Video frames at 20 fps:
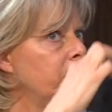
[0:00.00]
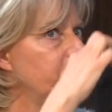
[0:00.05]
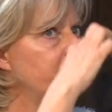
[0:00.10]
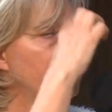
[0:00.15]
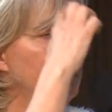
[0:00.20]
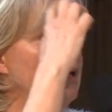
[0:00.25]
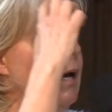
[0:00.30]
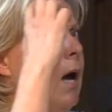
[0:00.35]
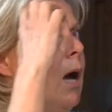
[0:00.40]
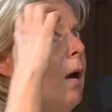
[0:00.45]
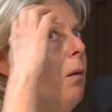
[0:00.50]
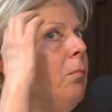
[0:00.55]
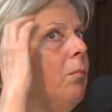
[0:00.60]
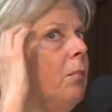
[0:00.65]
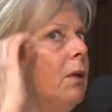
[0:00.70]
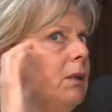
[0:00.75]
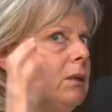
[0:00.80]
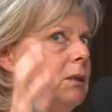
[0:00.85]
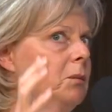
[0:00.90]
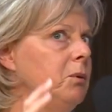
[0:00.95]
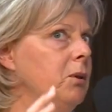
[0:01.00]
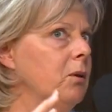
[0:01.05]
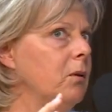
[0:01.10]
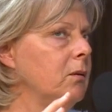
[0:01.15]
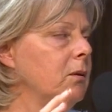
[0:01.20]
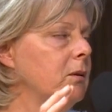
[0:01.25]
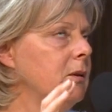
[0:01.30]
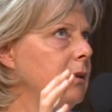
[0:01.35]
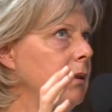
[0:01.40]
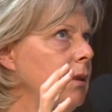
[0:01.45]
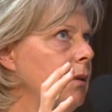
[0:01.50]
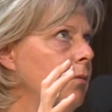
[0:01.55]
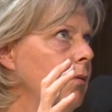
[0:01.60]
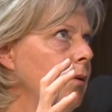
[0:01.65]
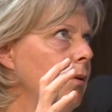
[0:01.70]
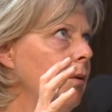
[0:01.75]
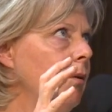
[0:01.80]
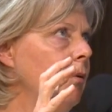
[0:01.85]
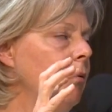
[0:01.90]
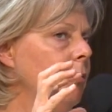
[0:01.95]
But I must be honest,
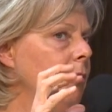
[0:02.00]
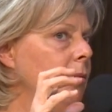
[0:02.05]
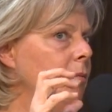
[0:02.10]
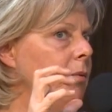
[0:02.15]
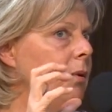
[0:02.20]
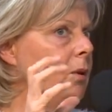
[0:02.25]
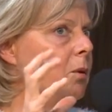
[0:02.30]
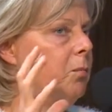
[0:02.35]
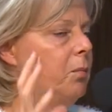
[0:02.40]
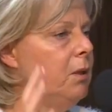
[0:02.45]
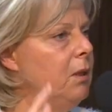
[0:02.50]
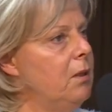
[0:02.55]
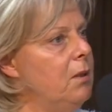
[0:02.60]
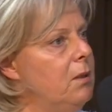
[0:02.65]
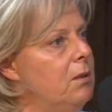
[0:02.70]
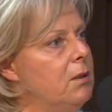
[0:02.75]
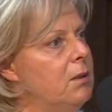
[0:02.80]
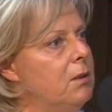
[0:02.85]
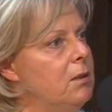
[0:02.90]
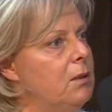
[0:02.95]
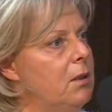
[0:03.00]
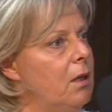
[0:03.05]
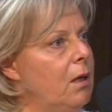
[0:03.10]
even though with a peace